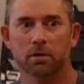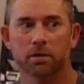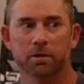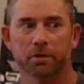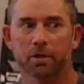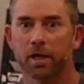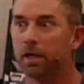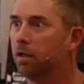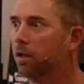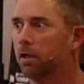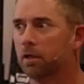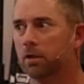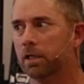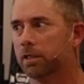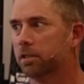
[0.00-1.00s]
and you're like, oh,
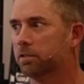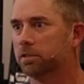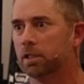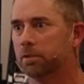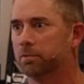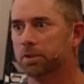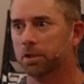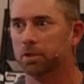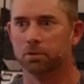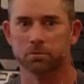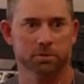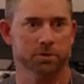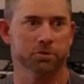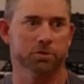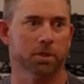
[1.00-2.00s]
I get something, you
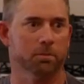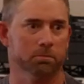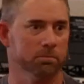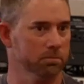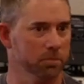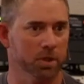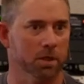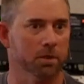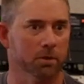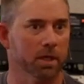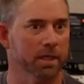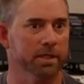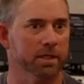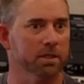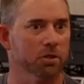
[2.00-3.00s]
know, there's something, you know,
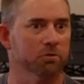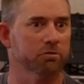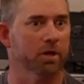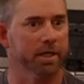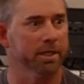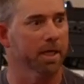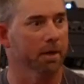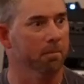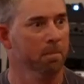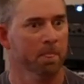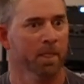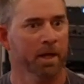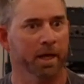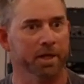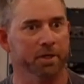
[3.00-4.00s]
I need to go find out.
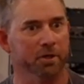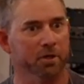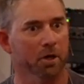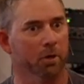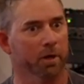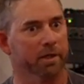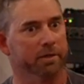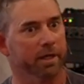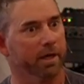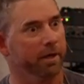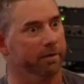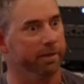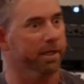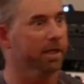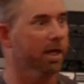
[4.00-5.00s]
And you go in there
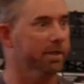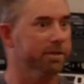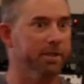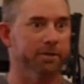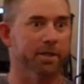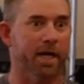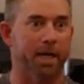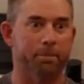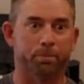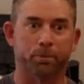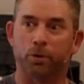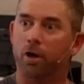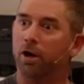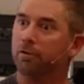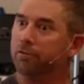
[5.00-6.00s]
and they got their
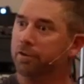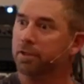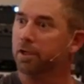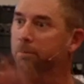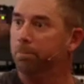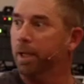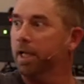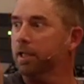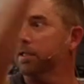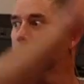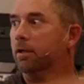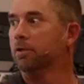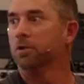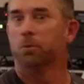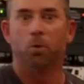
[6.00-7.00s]
diaper off and they're painting
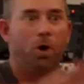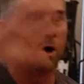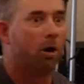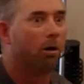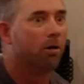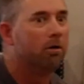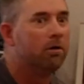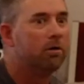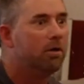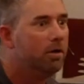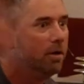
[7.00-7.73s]
on the wall.